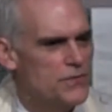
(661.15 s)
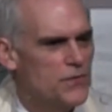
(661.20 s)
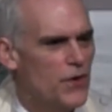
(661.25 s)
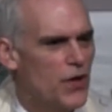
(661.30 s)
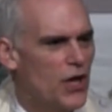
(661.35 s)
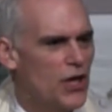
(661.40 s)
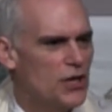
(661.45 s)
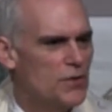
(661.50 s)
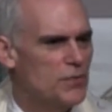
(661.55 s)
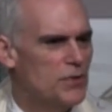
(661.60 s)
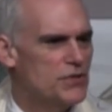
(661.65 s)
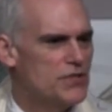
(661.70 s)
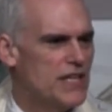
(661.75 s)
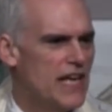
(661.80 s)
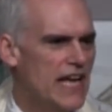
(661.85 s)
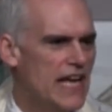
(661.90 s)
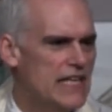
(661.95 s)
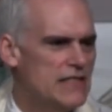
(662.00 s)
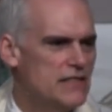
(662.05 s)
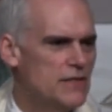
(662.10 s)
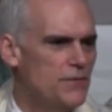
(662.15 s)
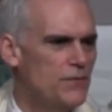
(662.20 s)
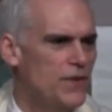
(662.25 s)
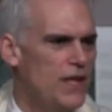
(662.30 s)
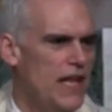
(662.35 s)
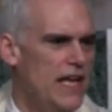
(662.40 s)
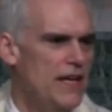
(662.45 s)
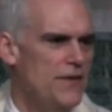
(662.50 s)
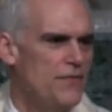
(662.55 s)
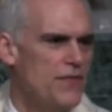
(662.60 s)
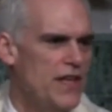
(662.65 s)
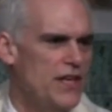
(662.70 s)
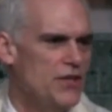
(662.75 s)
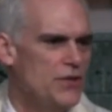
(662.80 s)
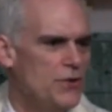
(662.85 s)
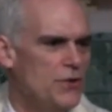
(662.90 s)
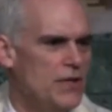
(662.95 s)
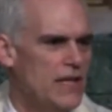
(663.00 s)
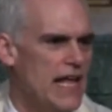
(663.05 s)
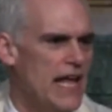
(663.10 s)
vulnerable times of life that
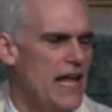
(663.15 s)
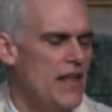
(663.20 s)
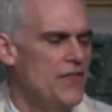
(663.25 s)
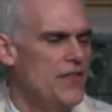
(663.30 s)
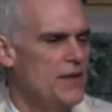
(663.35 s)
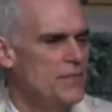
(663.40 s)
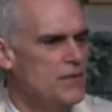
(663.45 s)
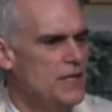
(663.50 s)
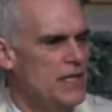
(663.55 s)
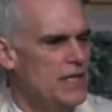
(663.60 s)
you allow them